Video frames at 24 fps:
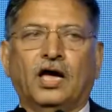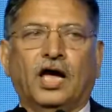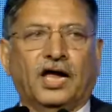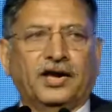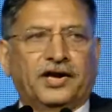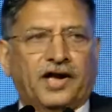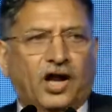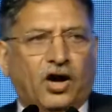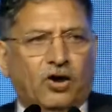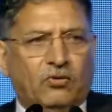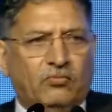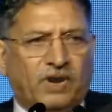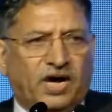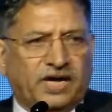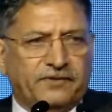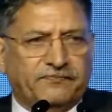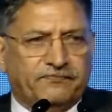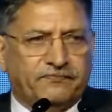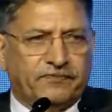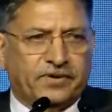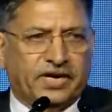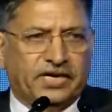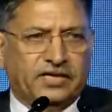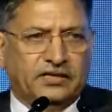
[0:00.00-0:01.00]
now, my
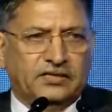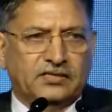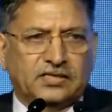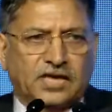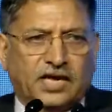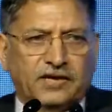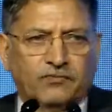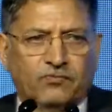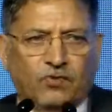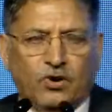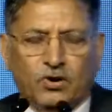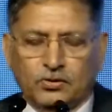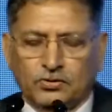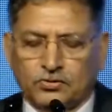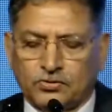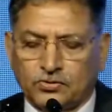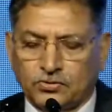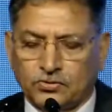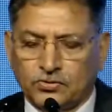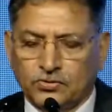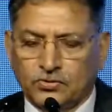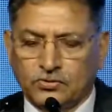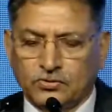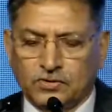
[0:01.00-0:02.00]
friends, I want
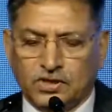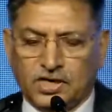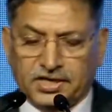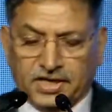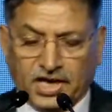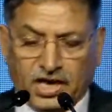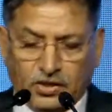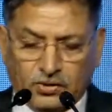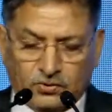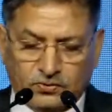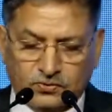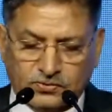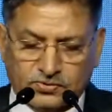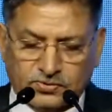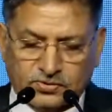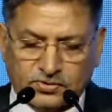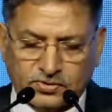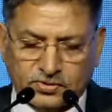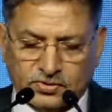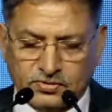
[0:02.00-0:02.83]
to announce